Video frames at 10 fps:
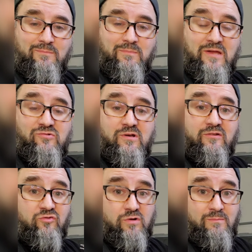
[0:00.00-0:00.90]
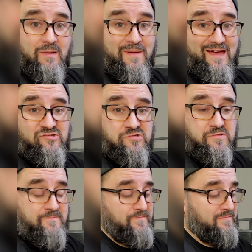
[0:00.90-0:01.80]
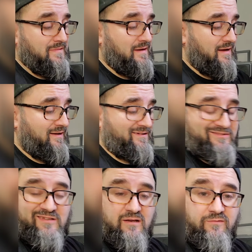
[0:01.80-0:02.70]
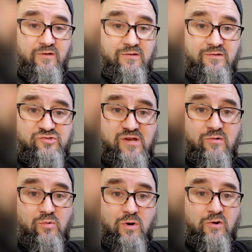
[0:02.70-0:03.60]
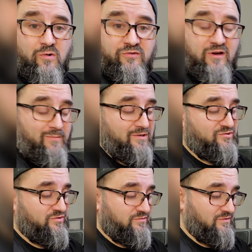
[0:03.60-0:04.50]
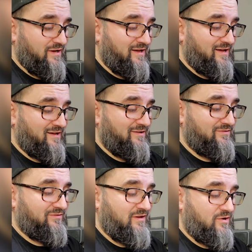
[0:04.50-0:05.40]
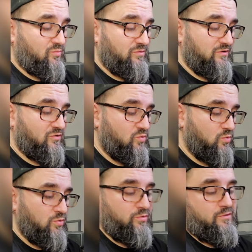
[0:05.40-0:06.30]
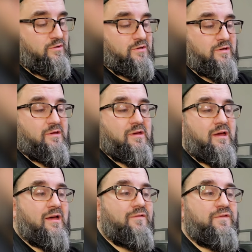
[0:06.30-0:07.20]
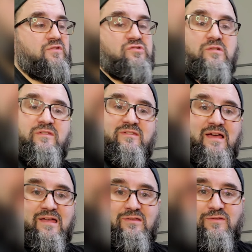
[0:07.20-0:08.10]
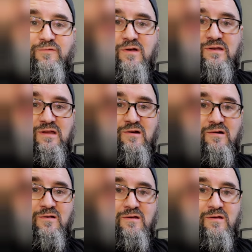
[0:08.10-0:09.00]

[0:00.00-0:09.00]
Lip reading: Patriot Extreme by Badger. It's kind of a general workhorse airbrush. It's got a really cool feature. This dial at the front here